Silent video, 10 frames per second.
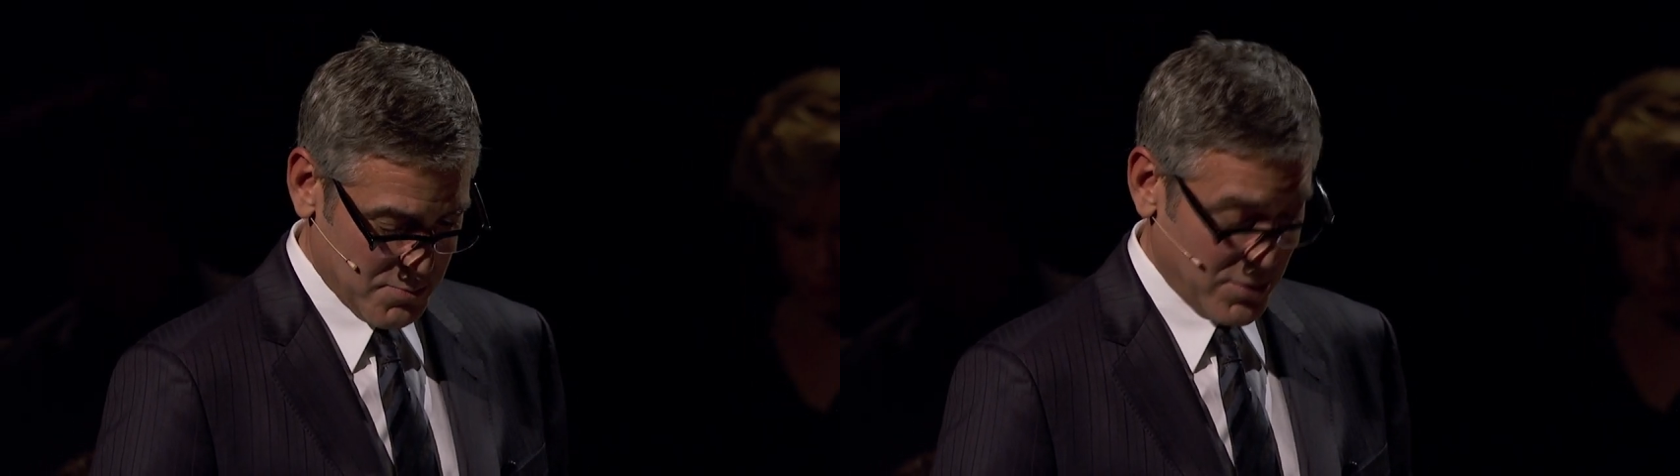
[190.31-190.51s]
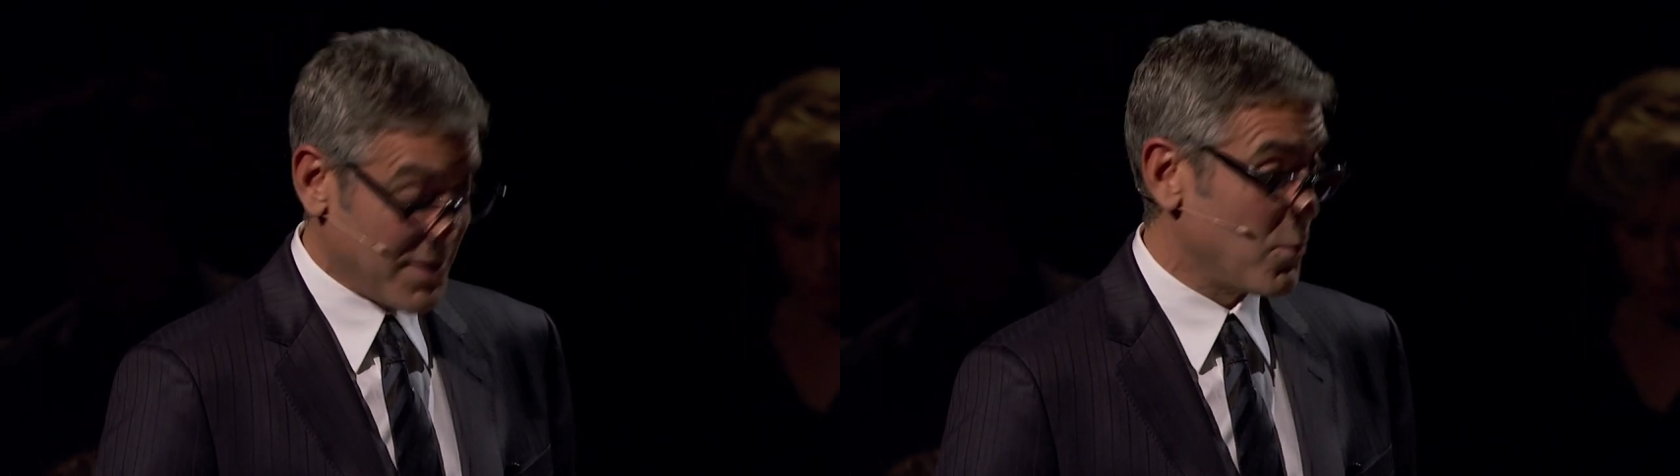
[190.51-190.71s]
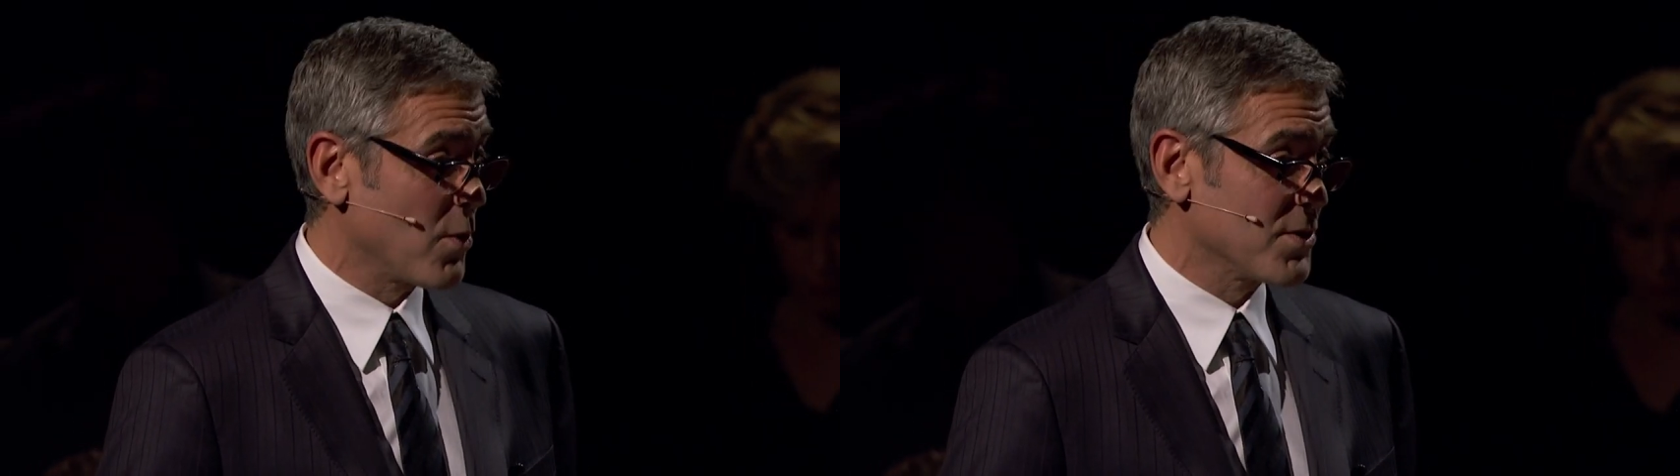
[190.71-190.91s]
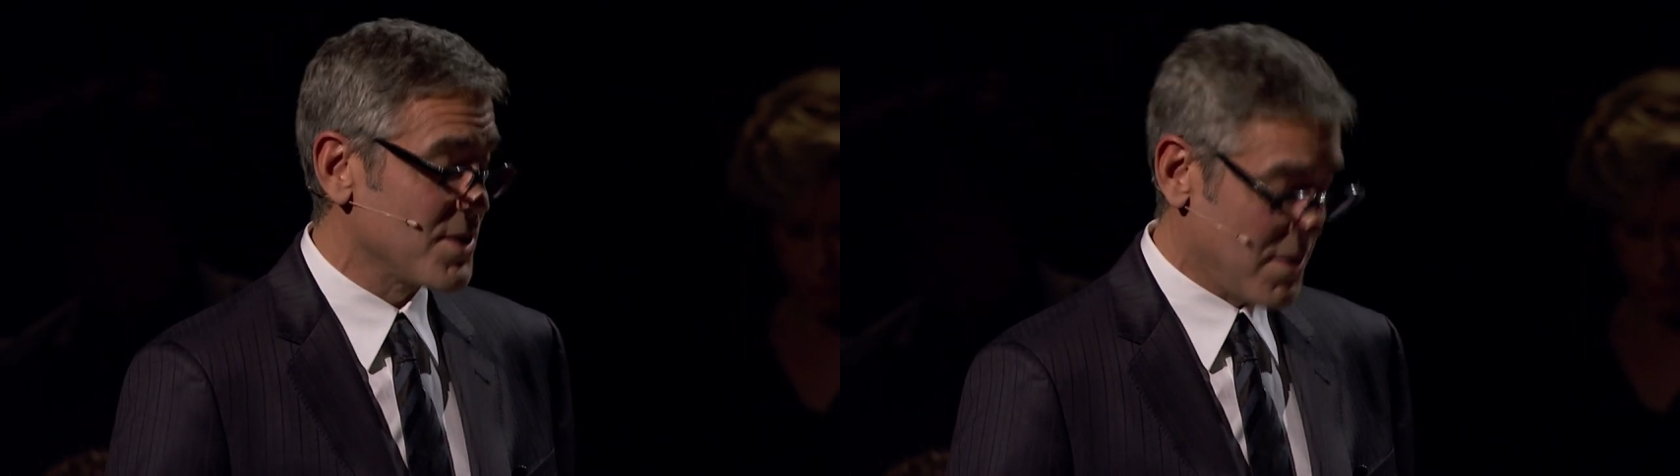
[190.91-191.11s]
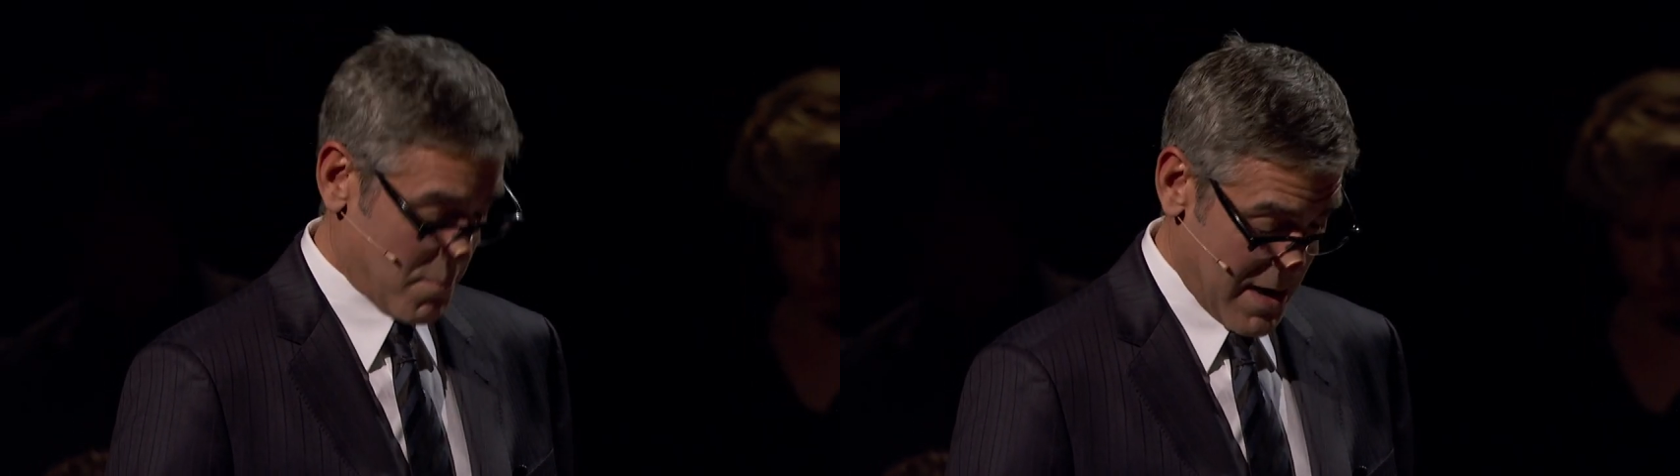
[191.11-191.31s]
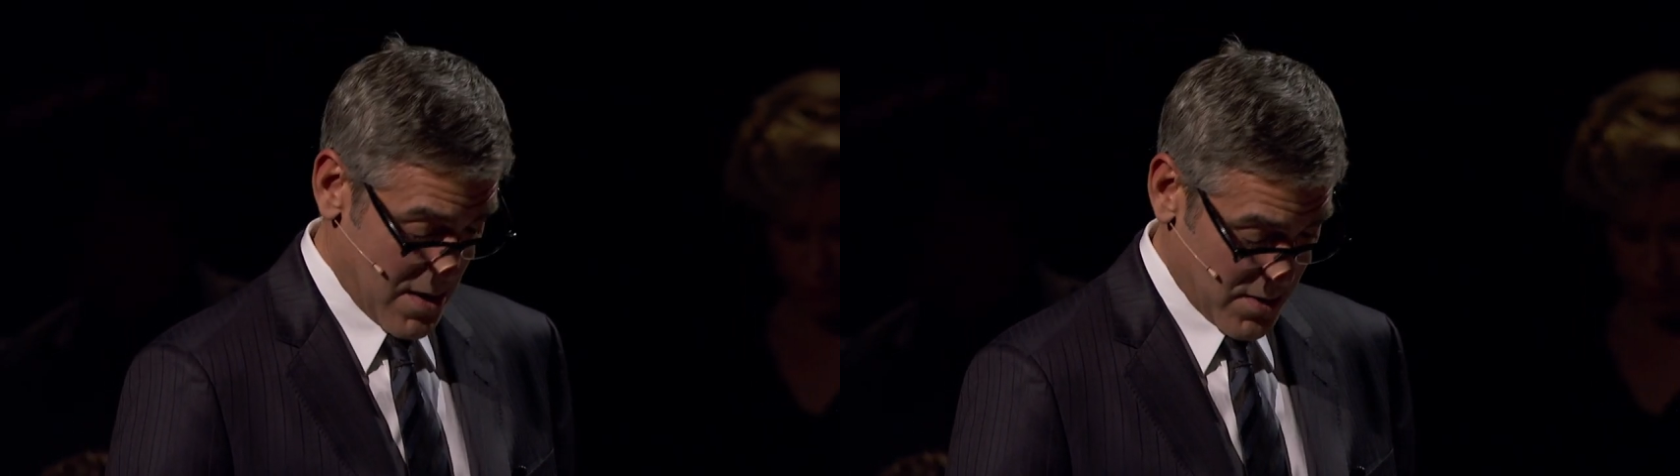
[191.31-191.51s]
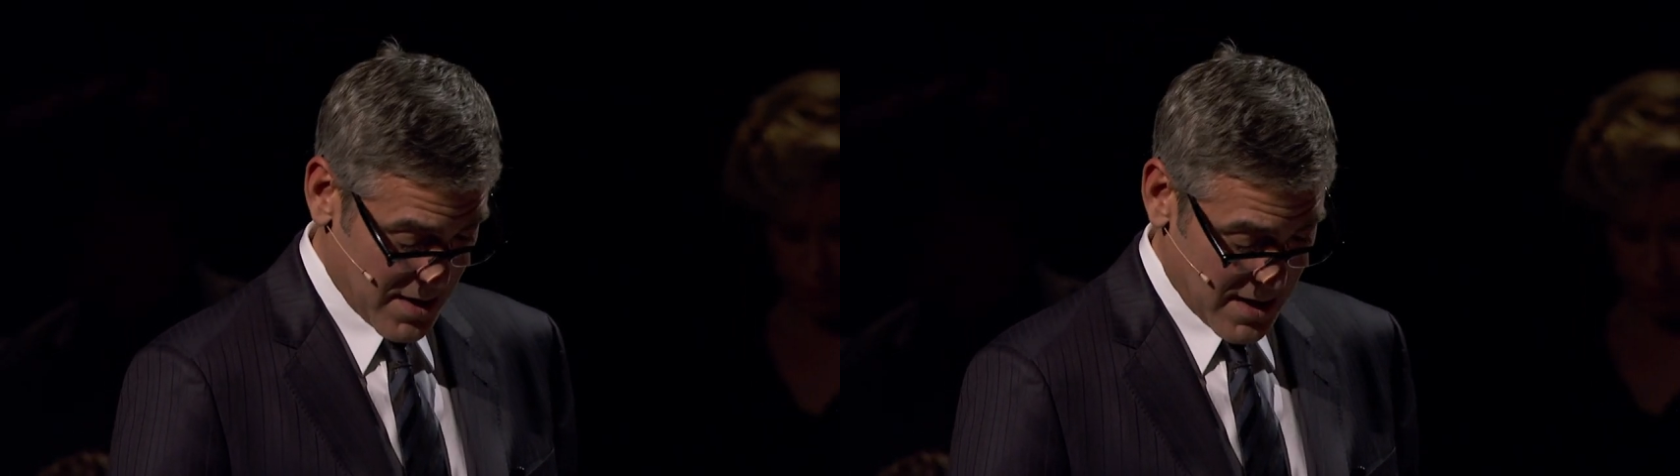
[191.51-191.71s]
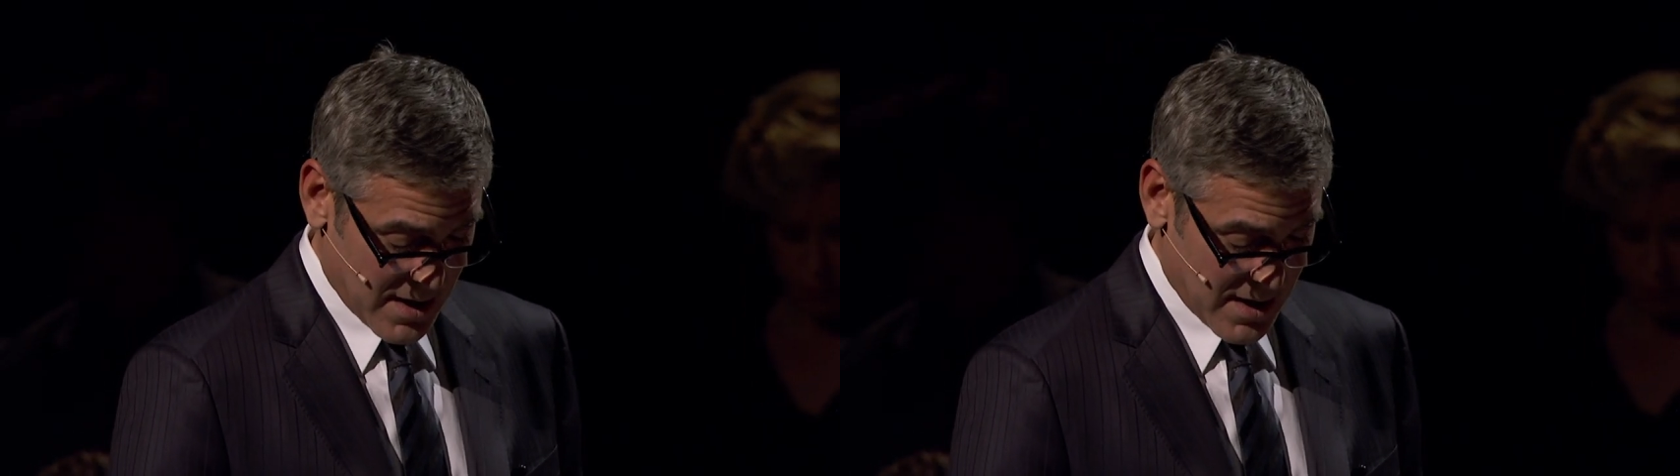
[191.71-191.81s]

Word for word: putting words in your mouth.